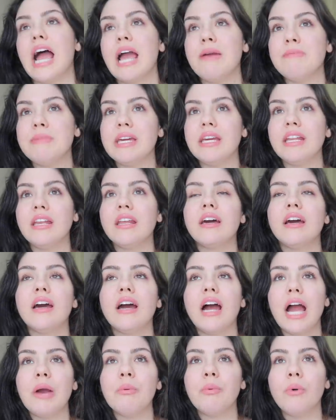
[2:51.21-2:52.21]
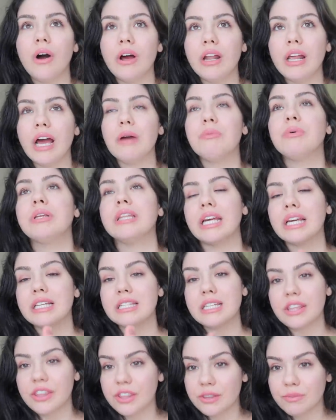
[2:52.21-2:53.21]
I mean, I want I would like
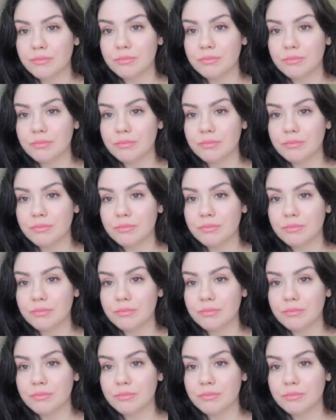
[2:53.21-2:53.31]
to